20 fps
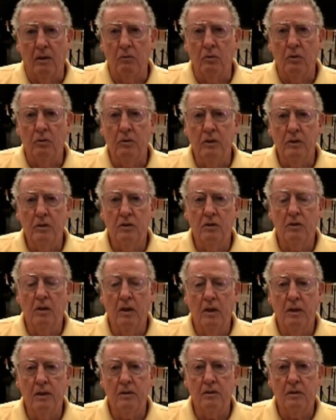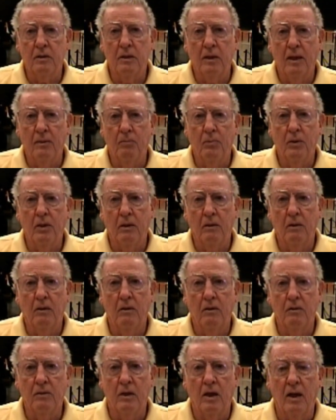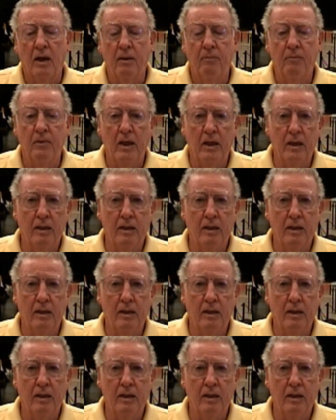They were doing studies at that particular time.